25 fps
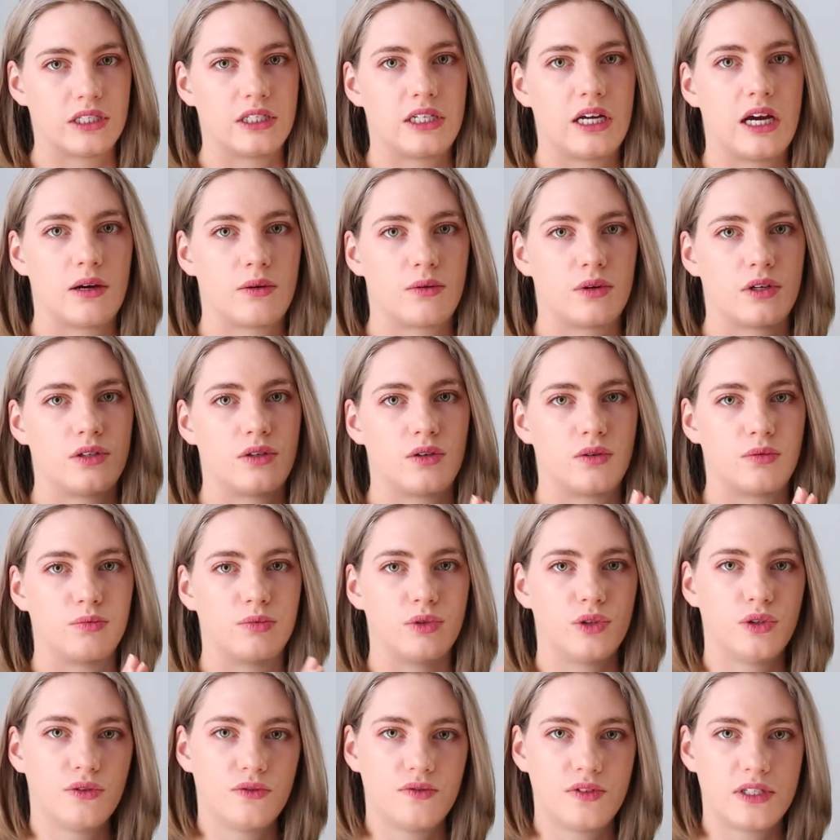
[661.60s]
Taekwondo
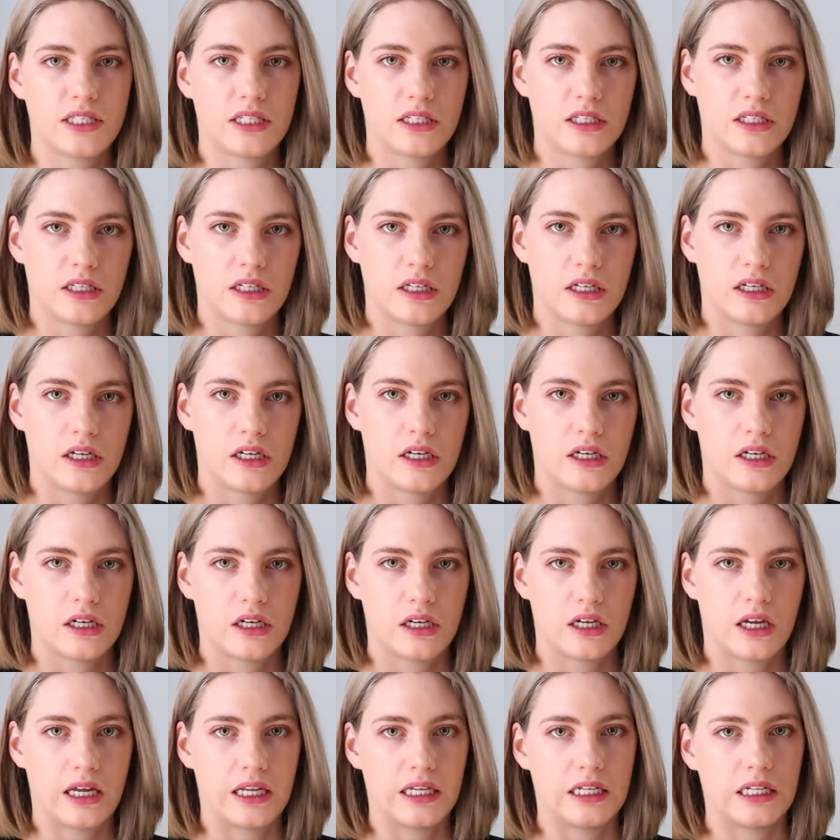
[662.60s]
moves
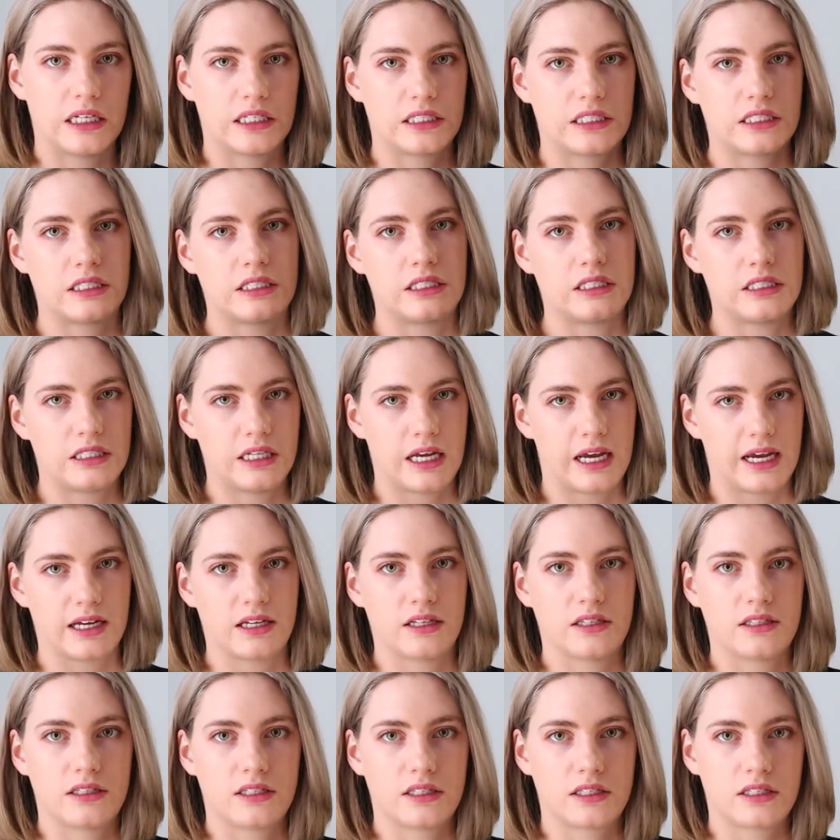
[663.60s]
and less
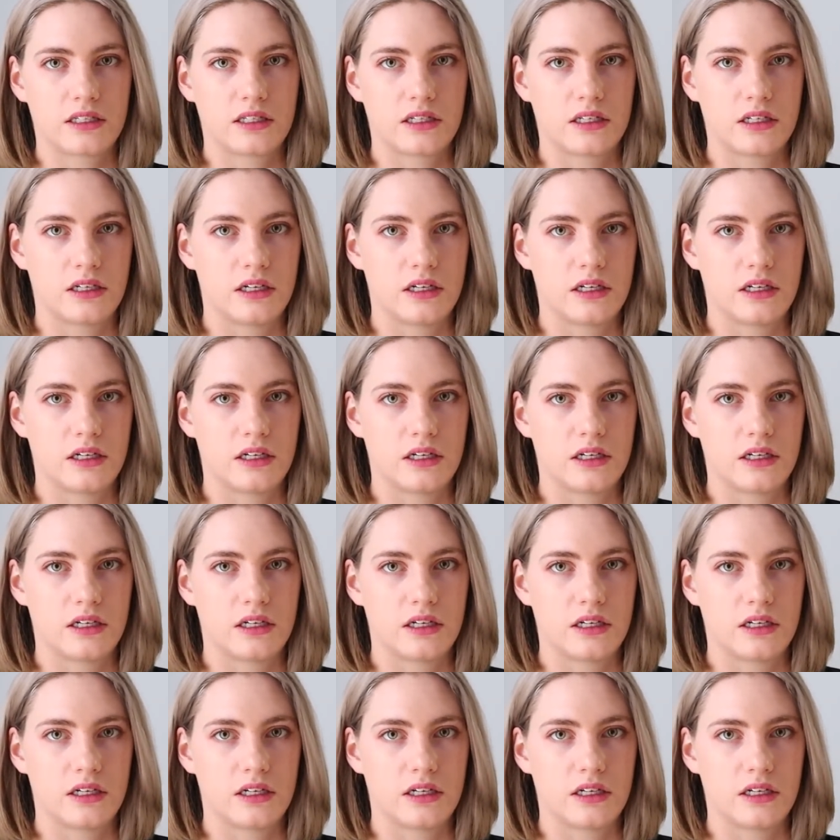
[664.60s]
dance.